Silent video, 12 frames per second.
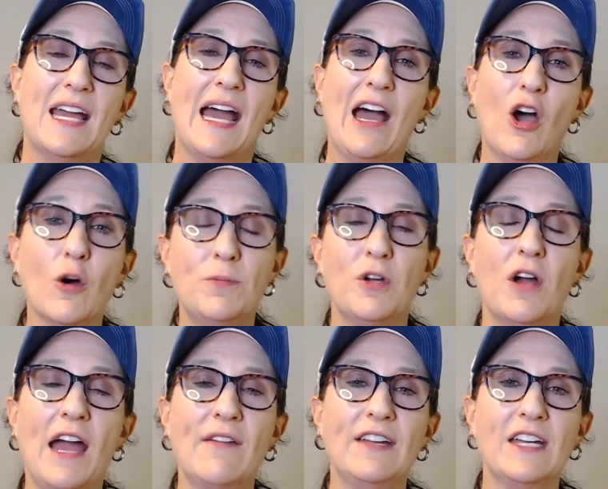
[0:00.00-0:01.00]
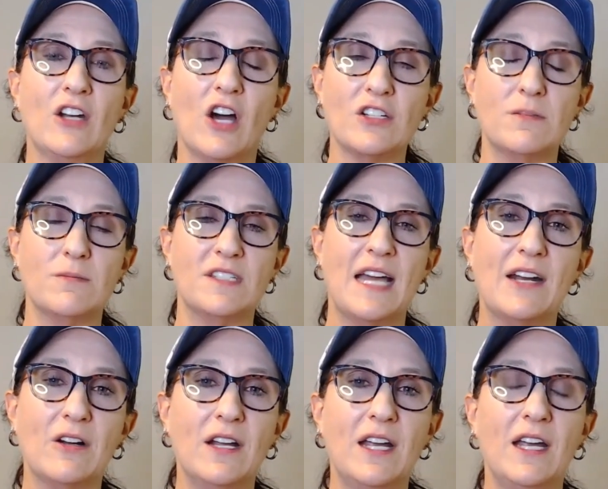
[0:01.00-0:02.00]
I hope you're having an awesome
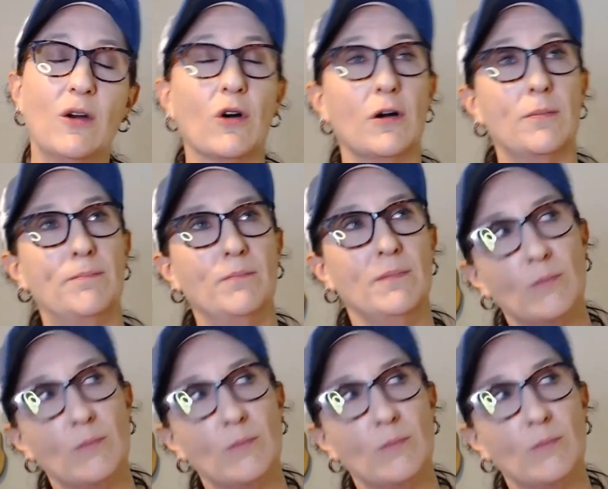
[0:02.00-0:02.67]
Saturday, or